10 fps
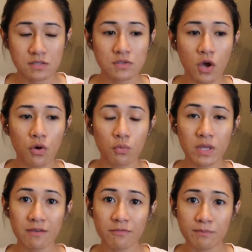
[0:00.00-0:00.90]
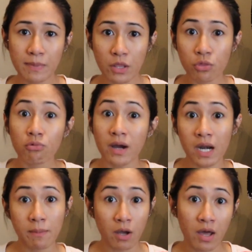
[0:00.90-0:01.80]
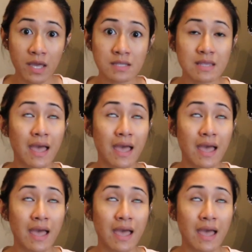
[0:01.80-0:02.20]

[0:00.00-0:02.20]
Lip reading: So we've been through antibiotics,